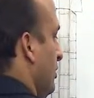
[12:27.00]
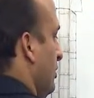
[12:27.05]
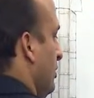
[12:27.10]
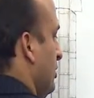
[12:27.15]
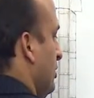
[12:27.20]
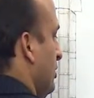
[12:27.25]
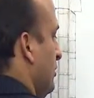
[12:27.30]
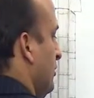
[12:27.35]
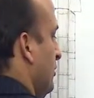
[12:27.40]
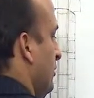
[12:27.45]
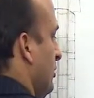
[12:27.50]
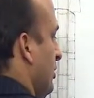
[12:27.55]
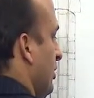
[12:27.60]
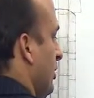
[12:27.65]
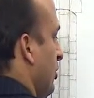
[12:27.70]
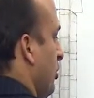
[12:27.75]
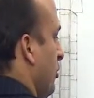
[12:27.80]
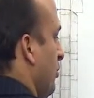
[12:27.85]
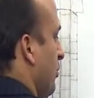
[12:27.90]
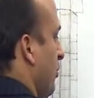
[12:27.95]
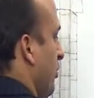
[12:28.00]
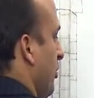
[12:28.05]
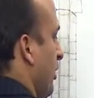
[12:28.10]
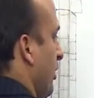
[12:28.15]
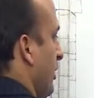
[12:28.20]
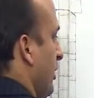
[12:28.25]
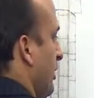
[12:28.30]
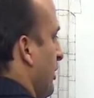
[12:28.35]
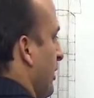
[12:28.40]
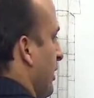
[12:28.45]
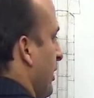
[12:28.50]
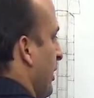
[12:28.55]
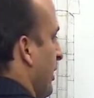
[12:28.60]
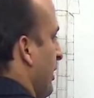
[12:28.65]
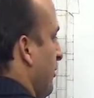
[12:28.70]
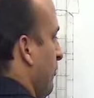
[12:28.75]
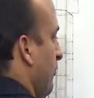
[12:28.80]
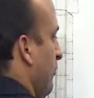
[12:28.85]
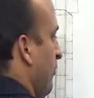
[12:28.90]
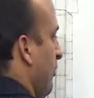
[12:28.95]
this is
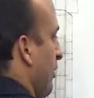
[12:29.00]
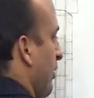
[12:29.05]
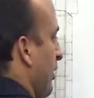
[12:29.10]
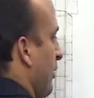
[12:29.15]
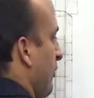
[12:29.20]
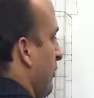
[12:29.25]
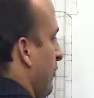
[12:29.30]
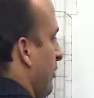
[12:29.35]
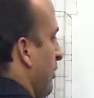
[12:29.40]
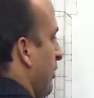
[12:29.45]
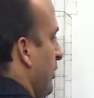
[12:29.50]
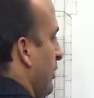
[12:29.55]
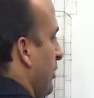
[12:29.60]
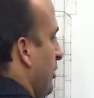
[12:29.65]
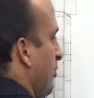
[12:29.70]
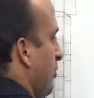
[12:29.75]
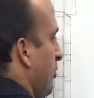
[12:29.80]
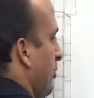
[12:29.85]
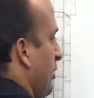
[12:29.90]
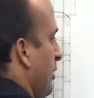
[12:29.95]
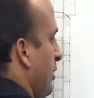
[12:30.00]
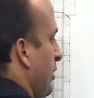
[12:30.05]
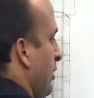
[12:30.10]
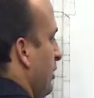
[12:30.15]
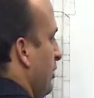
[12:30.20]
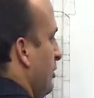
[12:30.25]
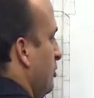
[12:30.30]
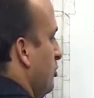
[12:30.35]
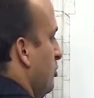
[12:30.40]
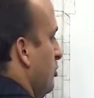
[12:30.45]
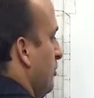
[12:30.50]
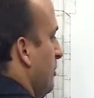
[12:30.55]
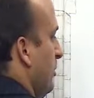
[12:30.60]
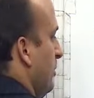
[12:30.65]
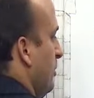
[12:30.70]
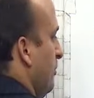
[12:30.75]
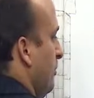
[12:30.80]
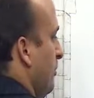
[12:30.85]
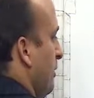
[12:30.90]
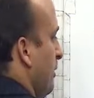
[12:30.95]
0.95 into 10 raised to
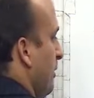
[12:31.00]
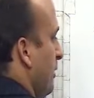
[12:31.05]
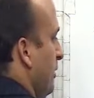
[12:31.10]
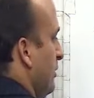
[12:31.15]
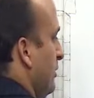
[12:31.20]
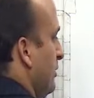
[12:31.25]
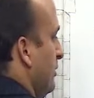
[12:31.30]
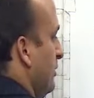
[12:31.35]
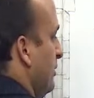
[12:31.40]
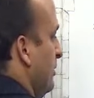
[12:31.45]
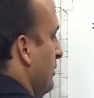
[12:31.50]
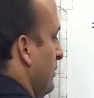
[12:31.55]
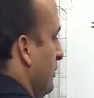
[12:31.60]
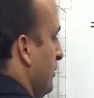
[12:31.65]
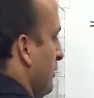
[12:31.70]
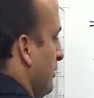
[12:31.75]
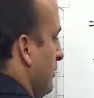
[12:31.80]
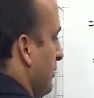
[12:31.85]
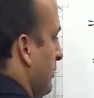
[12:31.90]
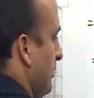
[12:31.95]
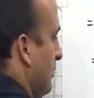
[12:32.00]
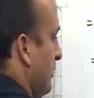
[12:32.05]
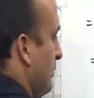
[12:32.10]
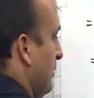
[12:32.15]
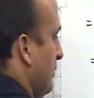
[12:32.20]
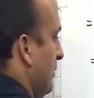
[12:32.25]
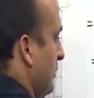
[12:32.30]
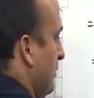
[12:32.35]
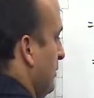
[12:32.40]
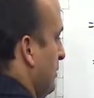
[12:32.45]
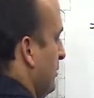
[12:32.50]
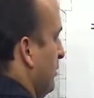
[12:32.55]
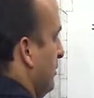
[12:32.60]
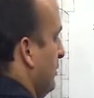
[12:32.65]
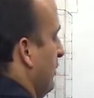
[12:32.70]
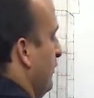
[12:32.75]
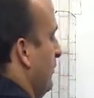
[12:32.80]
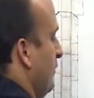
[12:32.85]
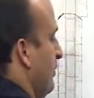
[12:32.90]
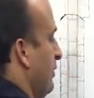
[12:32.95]
power minus
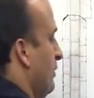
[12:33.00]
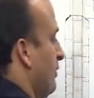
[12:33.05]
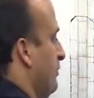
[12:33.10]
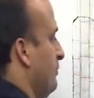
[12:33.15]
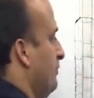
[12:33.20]
7.